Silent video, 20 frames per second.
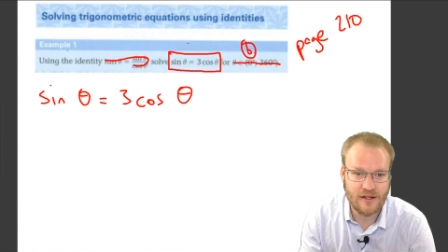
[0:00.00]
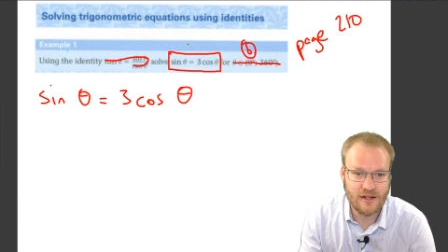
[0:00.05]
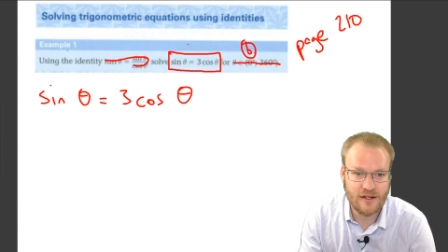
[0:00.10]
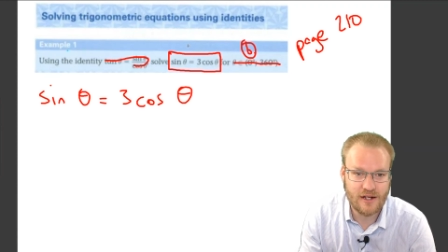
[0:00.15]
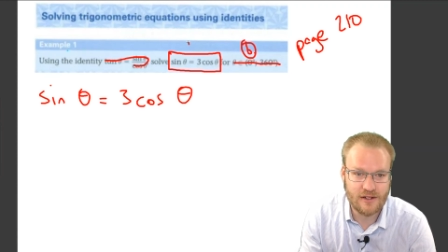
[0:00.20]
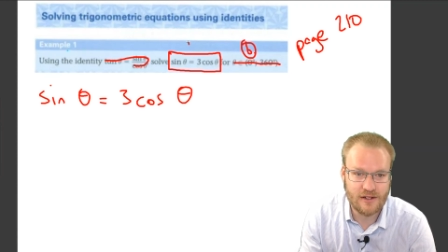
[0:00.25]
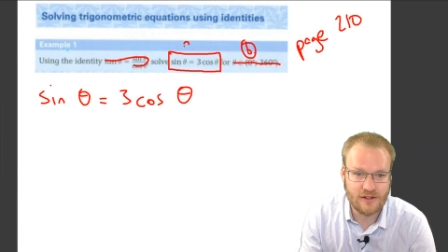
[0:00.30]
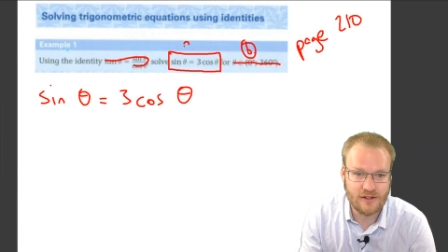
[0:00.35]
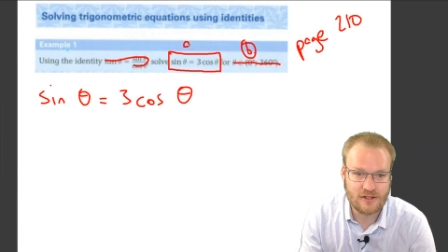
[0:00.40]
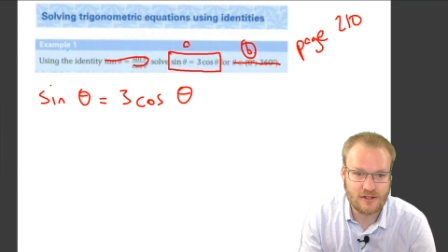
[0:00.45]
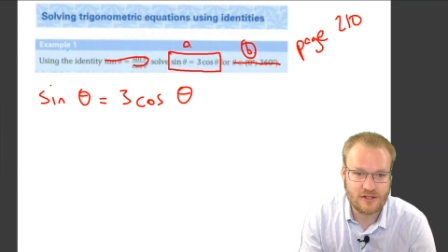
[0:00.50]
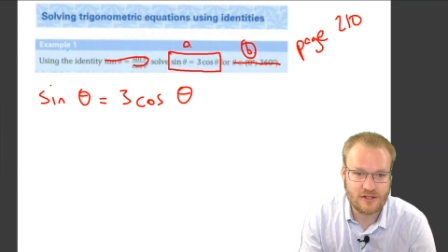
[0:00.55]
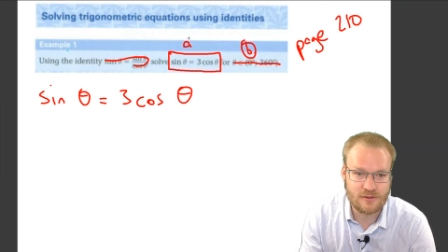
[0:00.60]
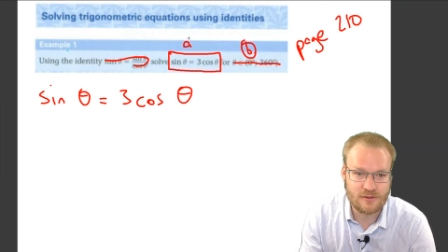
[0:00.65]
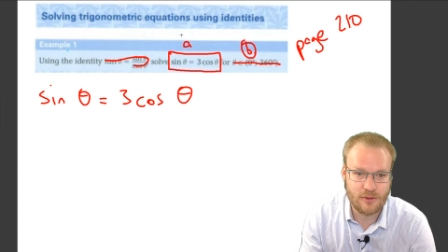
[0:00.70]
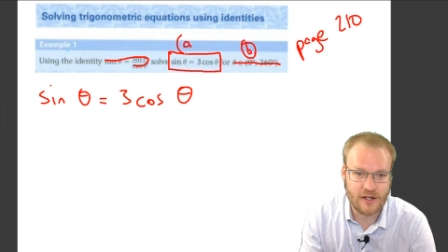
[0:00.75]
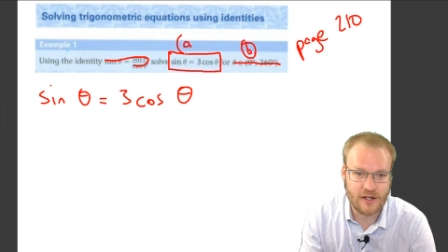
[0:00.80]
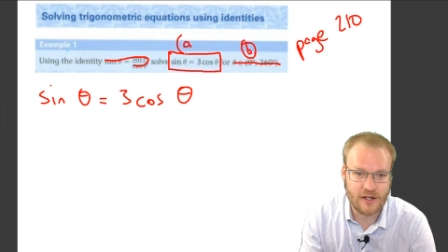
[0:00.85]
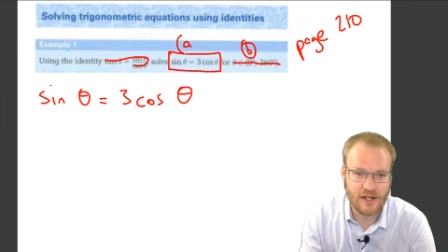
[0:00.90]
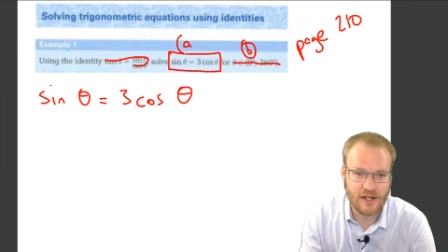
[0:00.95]
and this is
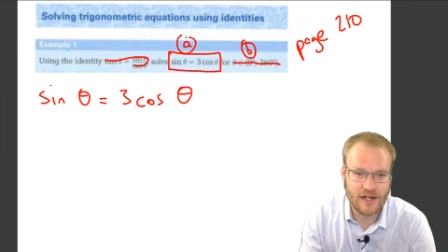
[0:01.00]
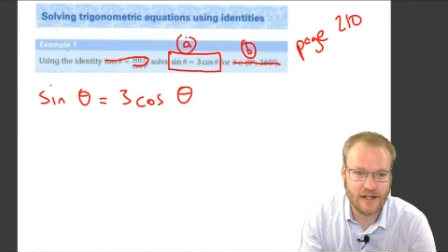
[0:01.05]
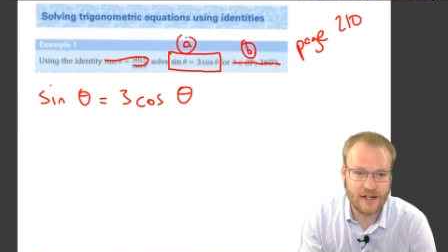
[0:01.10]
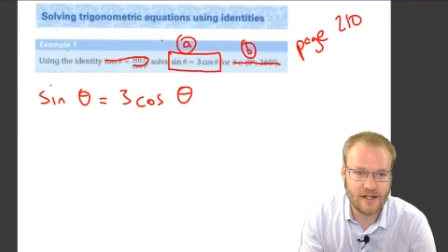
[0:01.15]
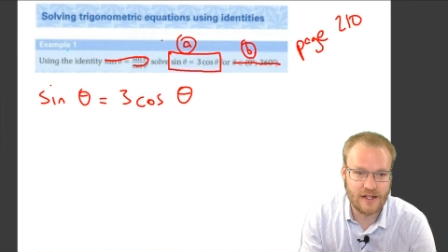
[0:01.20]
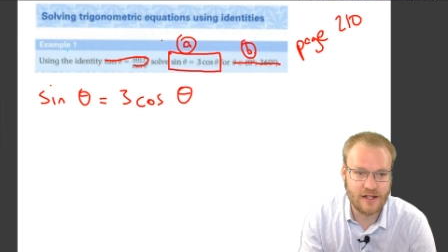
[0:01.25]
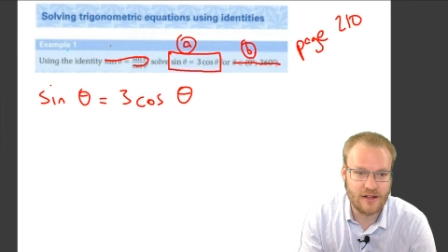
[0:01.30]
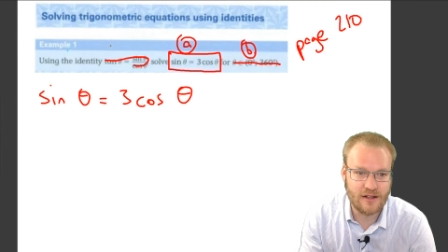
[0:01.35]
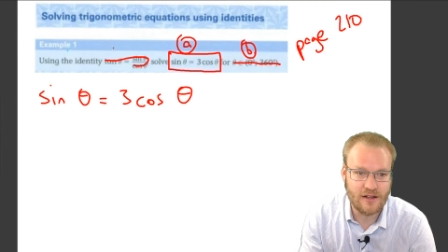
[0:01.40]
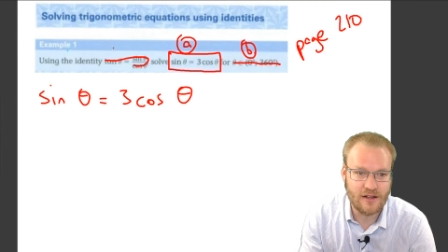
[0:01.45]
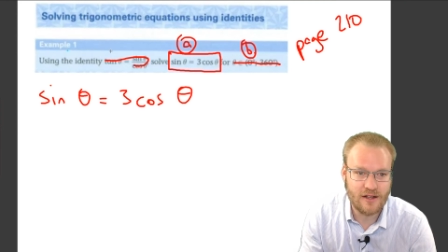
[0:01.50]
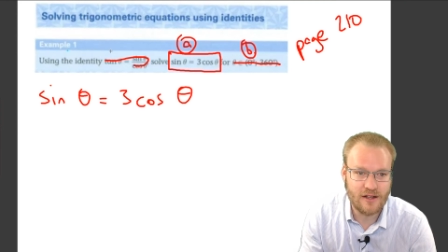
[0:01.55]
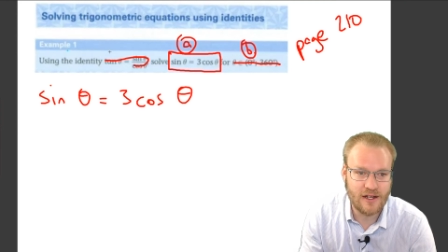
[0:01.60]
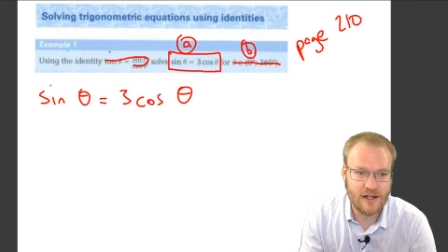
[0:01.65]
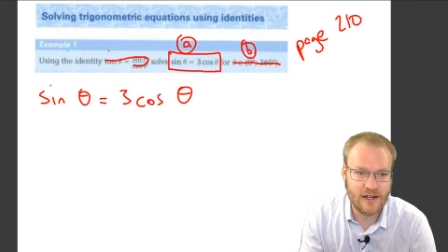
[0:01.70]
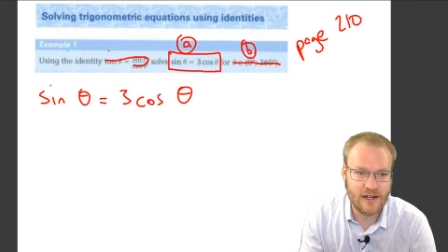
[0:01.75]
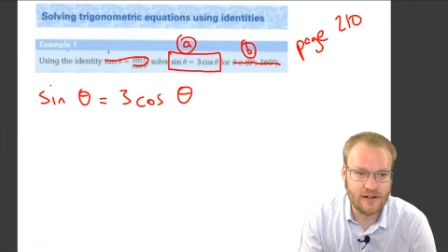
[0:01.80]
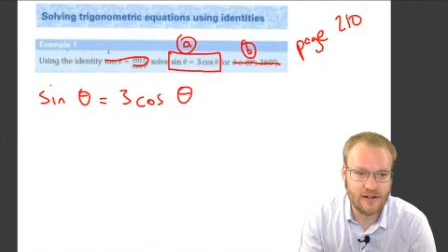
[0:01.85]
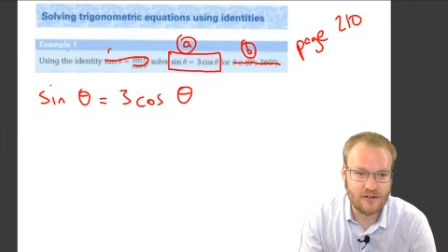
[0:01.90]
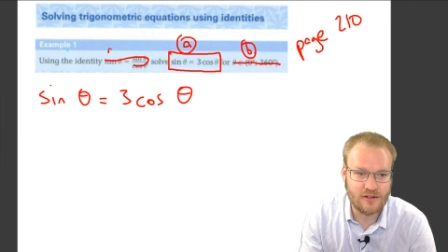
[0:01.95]
part A,
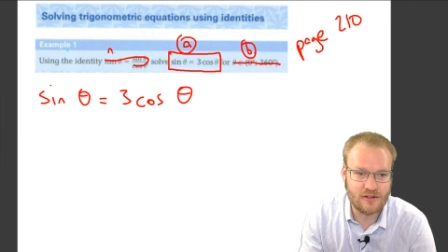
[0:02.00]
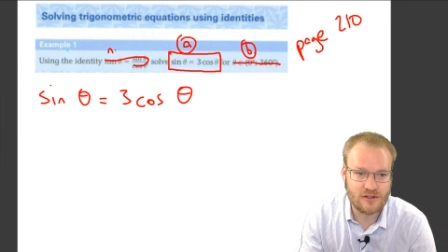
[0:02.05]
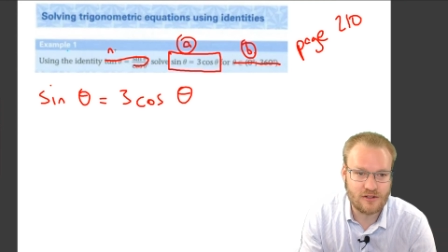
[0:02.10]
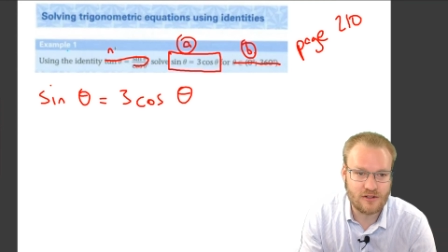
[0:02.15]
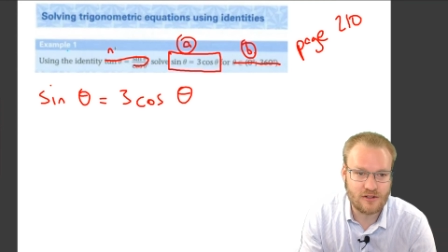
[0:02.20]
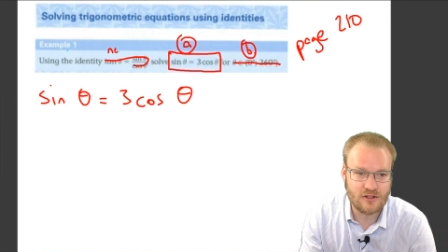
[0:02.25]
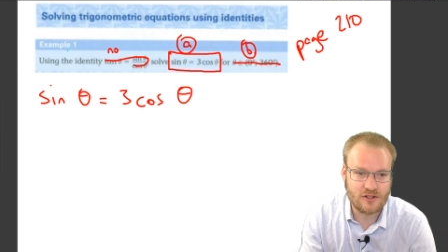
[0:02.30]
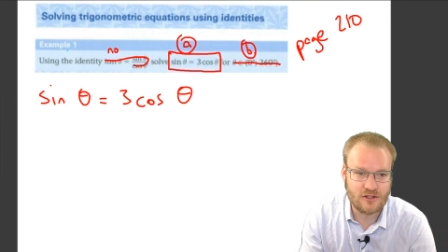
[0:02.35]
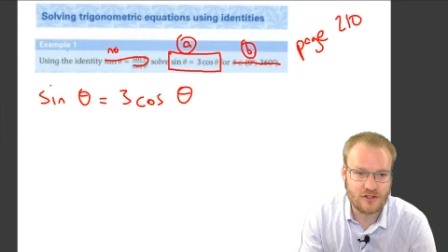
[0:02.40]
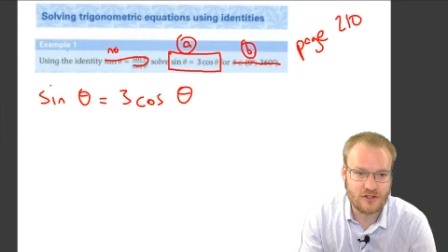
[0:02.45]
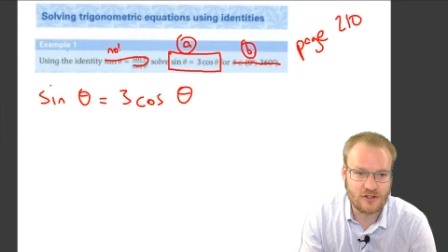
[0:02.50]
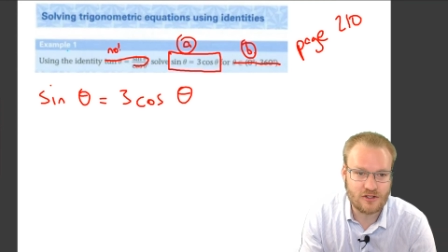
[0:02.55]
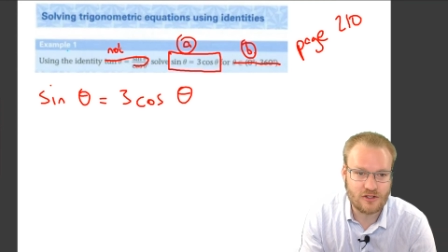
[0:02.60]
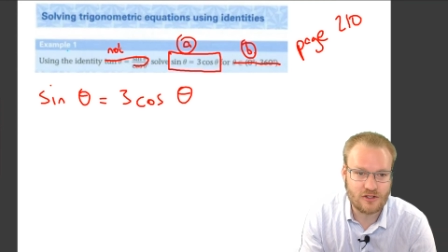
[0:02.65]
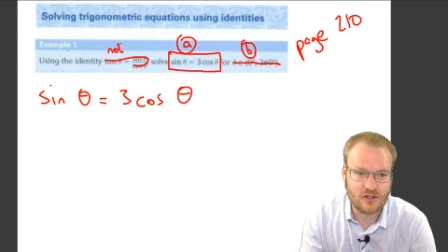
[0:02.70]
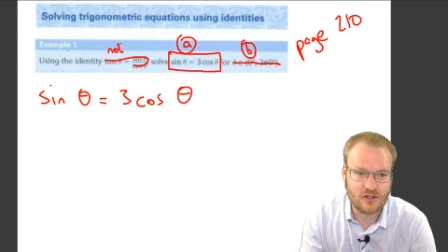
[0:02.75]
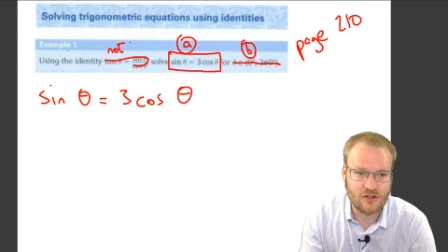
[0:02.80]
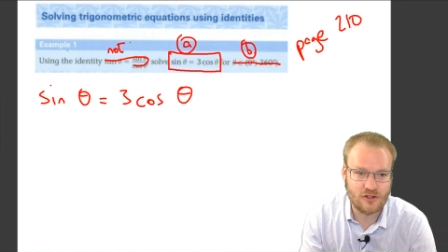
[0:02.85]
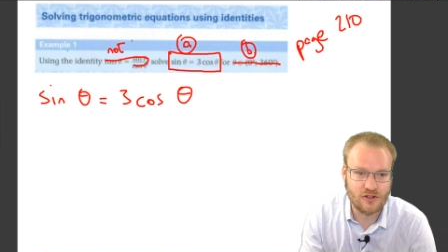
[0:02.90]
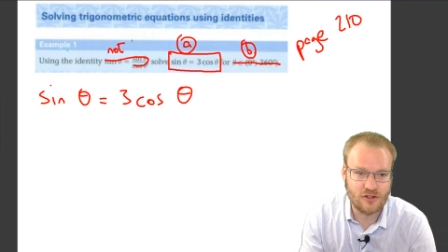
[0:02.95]
and this
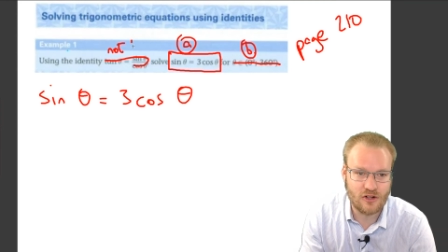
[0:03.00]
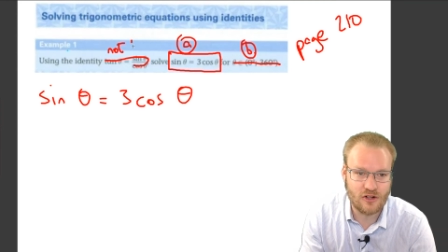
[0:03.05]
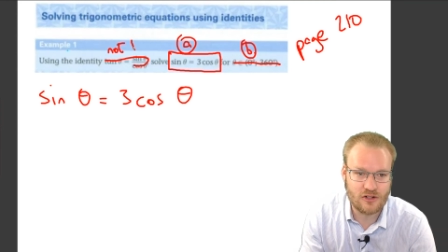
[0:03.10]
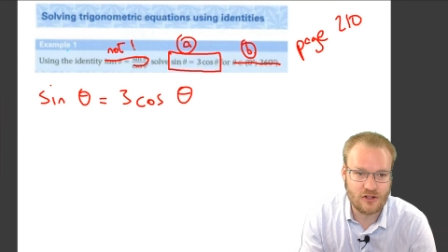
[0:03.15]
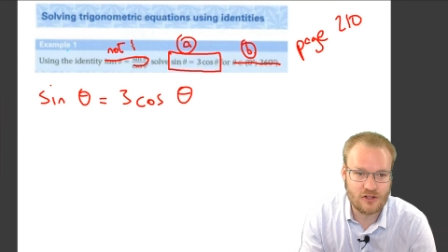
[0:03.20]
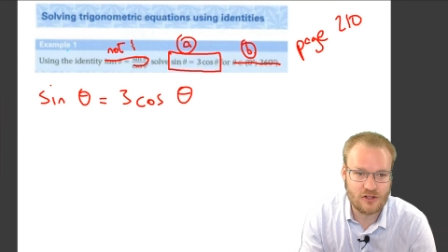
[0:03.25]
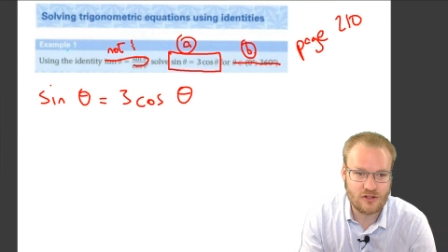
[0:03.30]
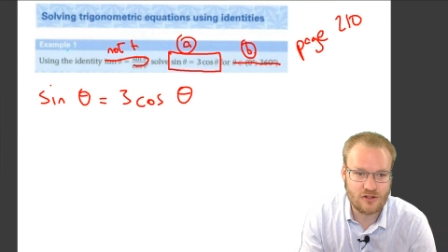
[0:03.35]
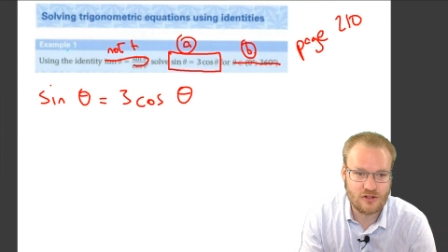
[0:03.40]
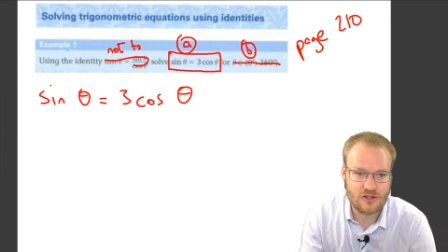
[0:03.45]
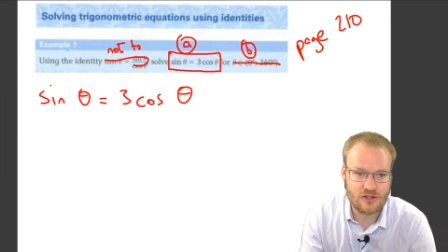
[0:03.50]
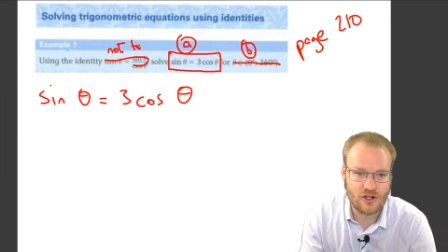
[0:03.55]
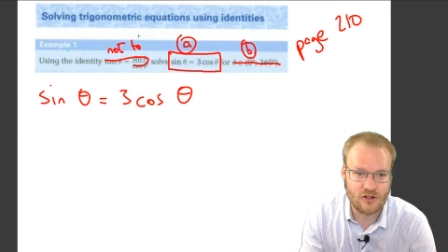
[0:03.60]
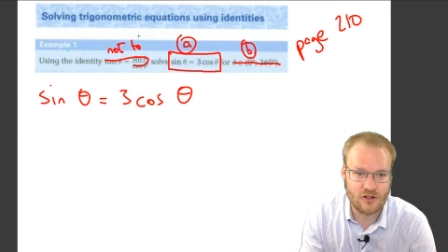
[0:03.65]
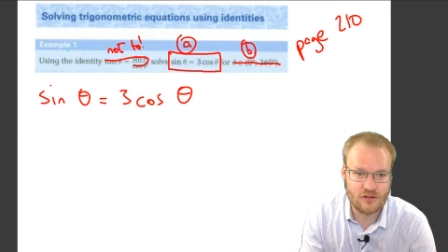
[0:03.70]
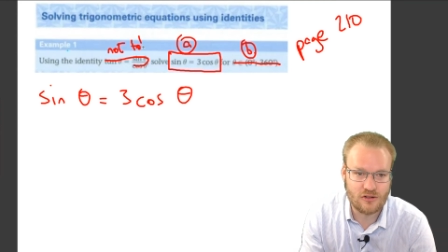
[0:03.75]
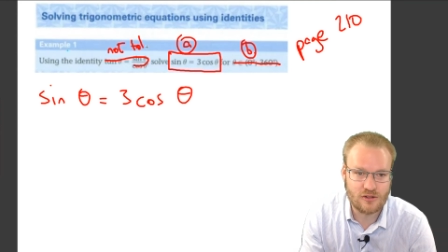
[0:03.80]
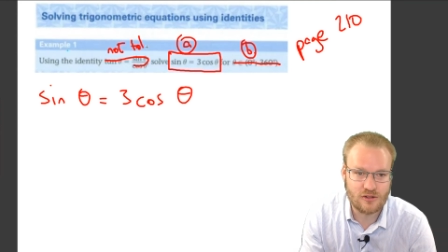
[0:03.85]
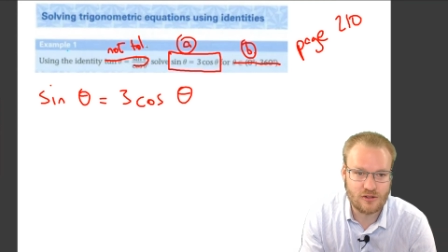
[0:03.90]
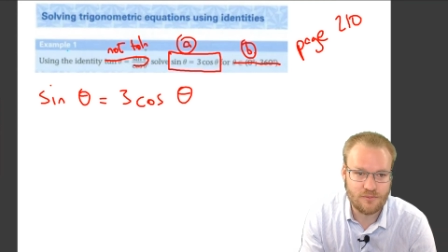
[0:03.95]
you're not
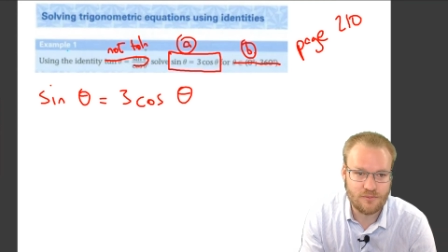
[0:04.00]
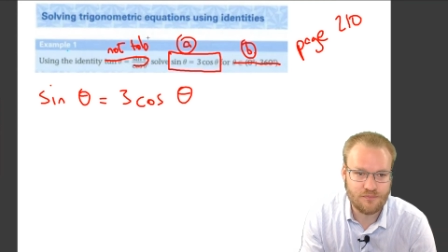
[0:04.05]
told.